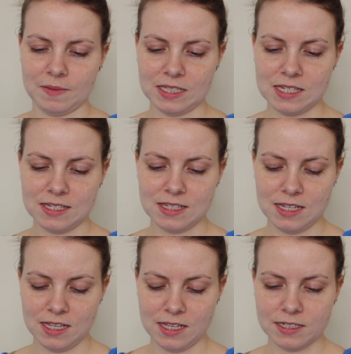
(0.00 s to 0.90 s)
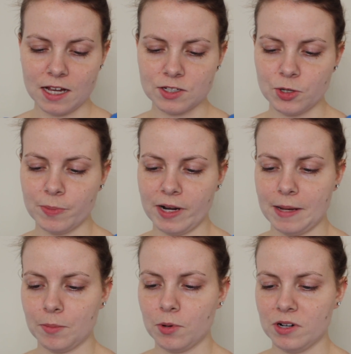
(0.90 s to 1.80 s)
This is the Dr.
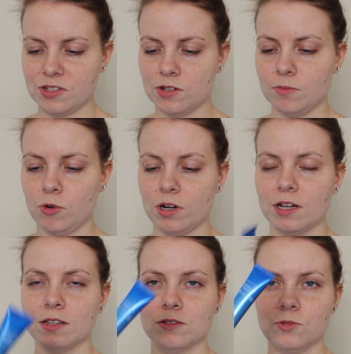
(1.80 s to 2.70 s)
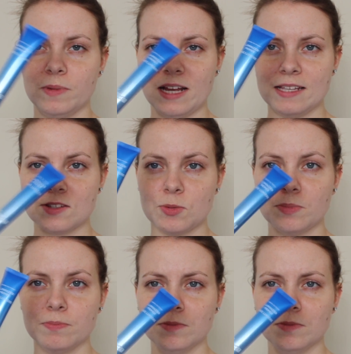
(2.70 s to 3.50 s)
Brandt Pores No More Luminizer